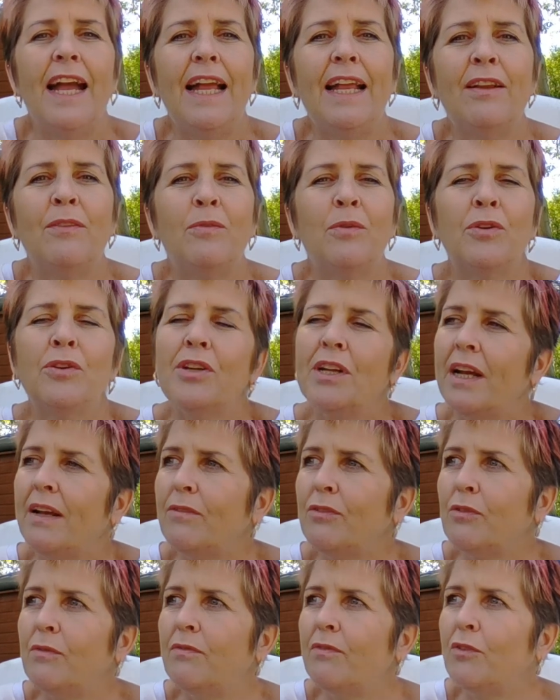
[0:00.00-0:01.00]
We're going to
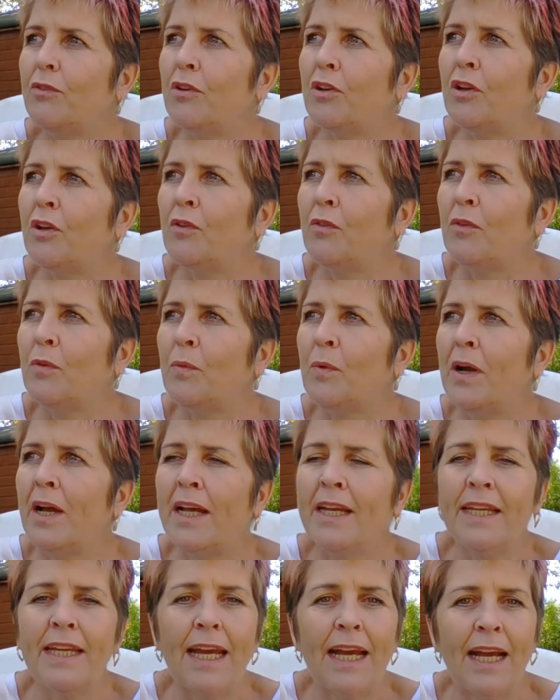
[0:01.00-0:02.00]
have some fun along the
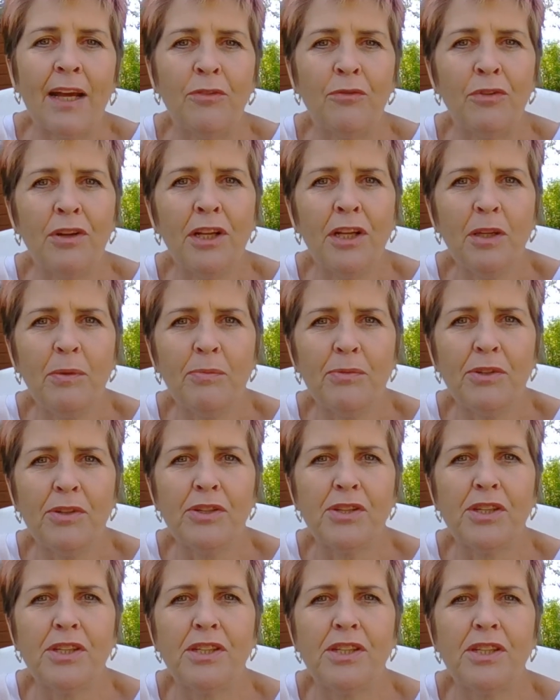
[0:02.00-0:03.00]
way. I'd really
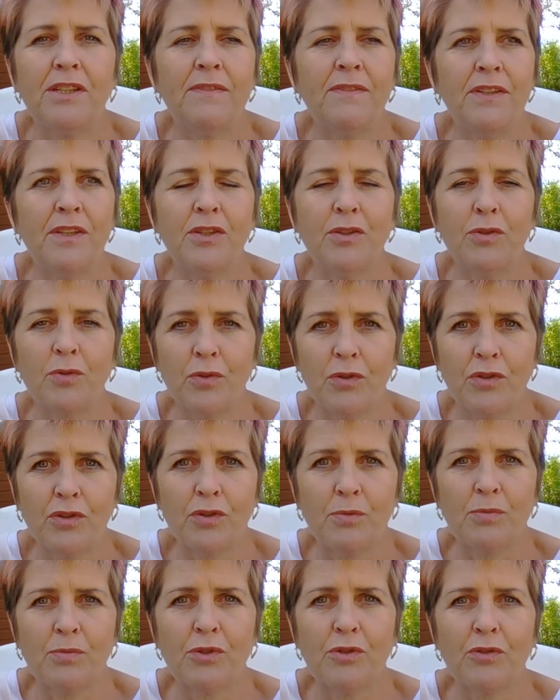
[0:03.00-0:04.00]
appreciate it if you could
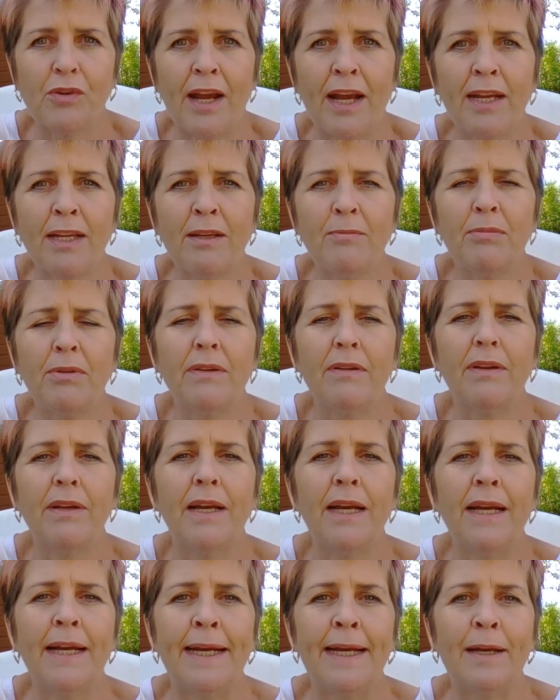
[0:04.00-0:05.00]
subscribe,
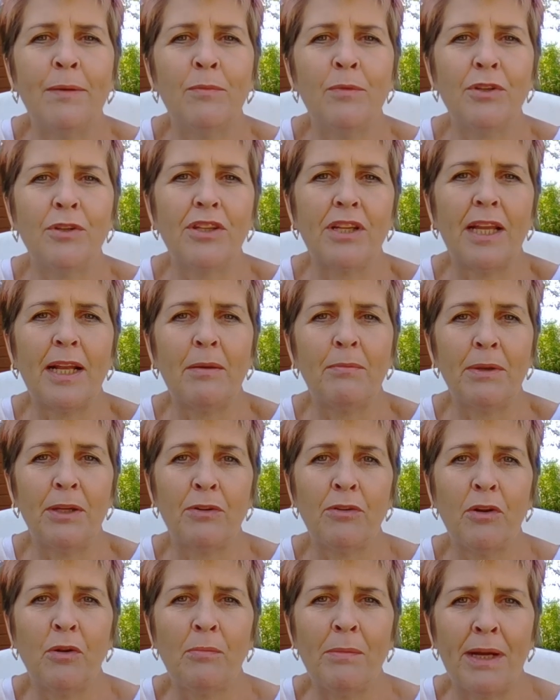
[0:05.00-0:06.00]
which will help me
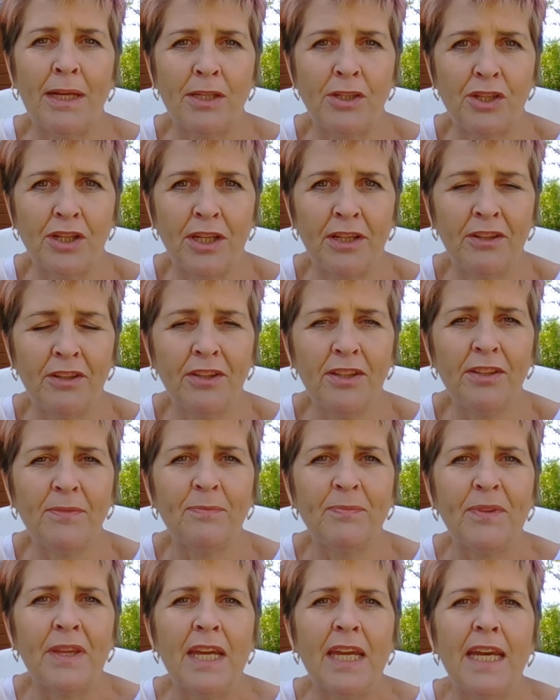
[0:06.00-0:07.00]
grow my channel,
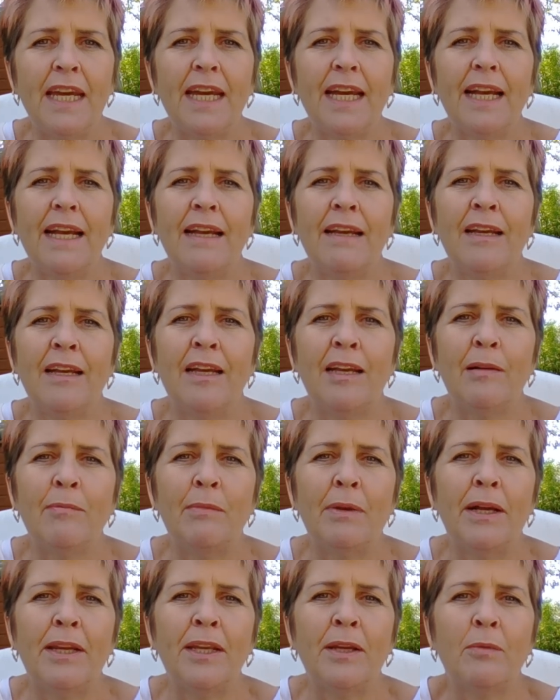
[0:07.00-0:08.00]

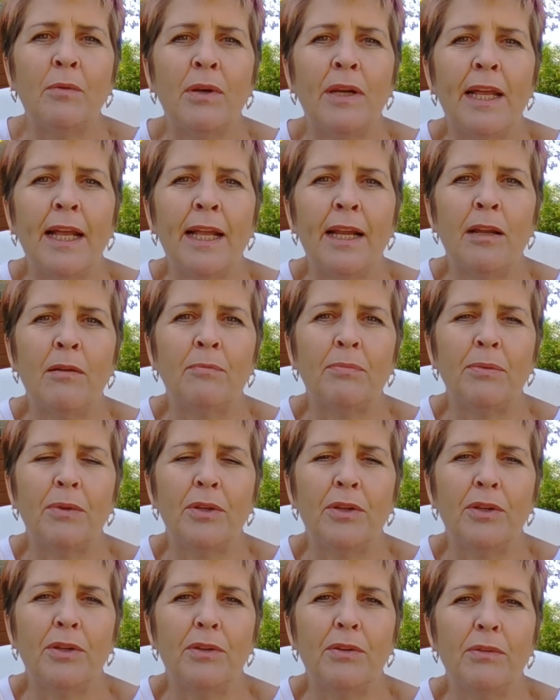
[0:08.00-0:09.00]
and it will help
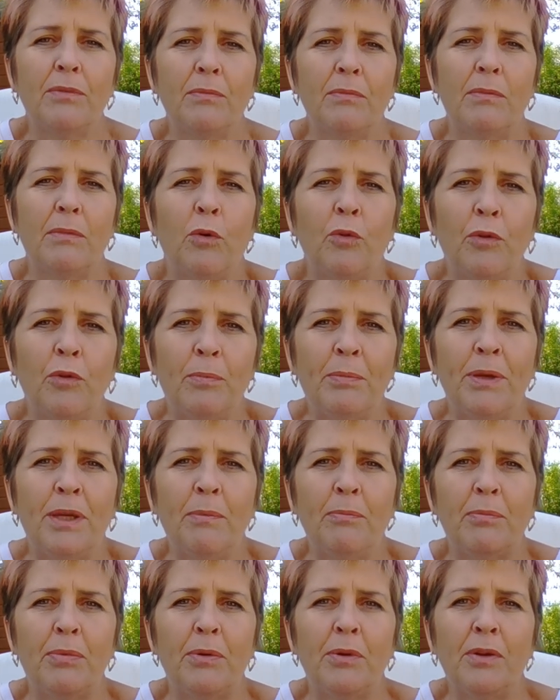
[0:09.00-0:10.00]
other
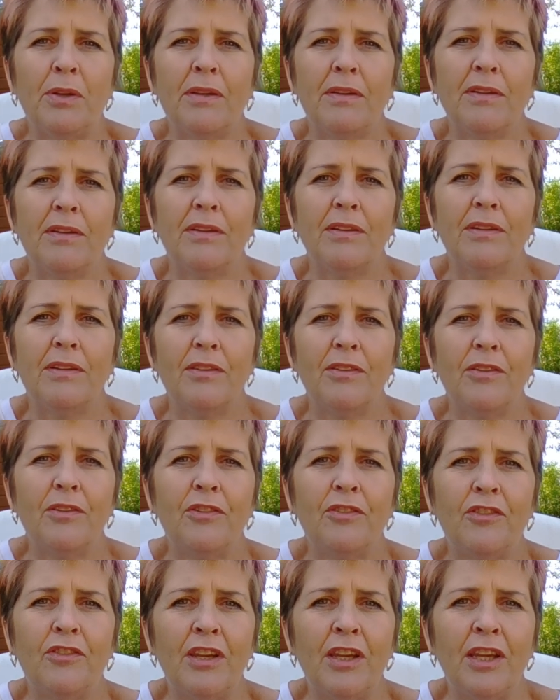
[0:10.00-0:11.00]
people
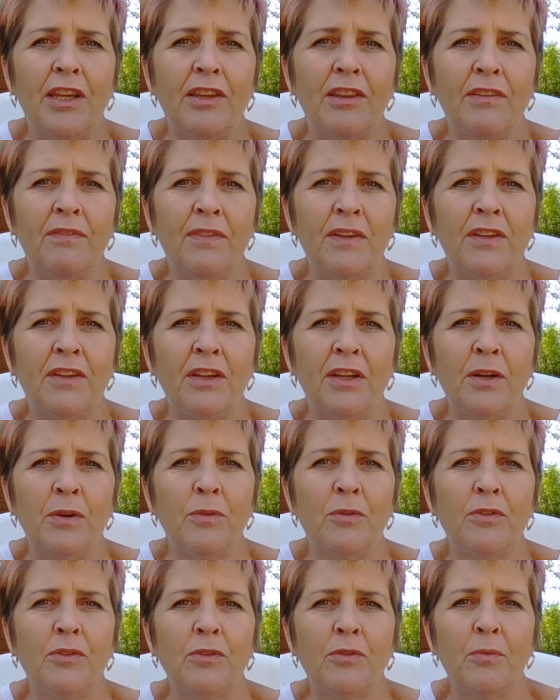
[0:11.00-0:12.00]
see the
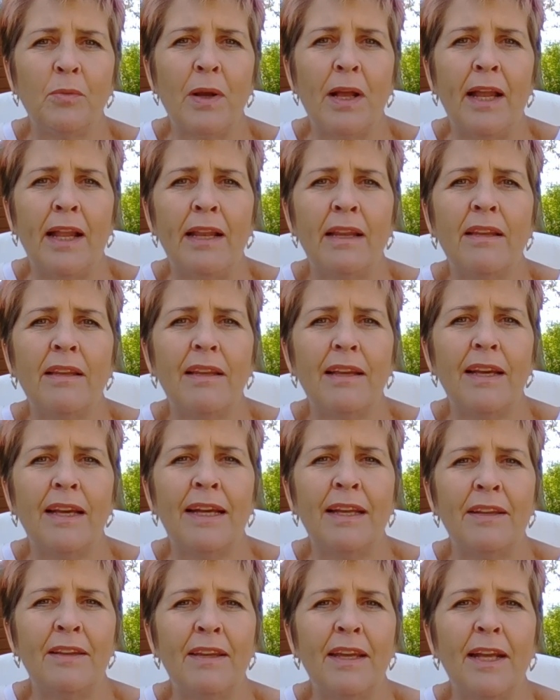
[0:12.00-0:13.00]
videos as well
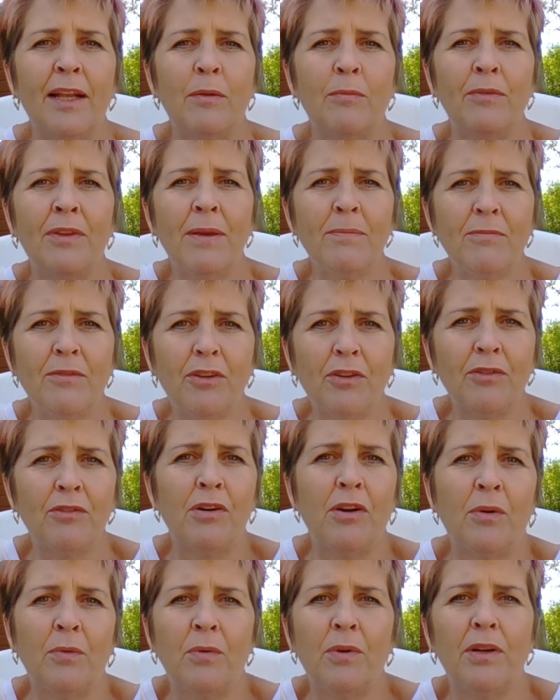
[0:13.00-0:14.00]
and help them to
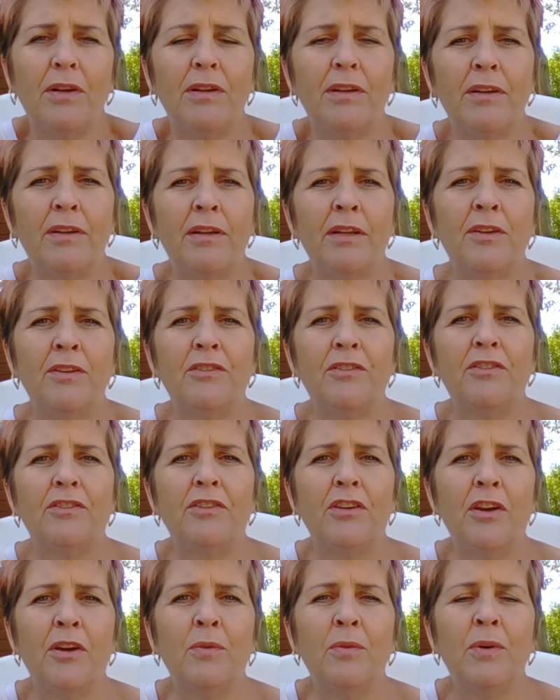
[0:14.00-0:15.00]
grow and learn to
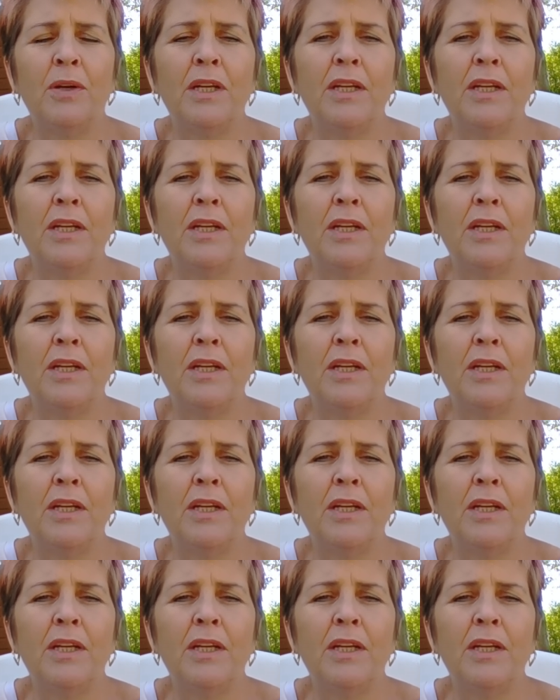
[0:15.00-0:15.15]
sew.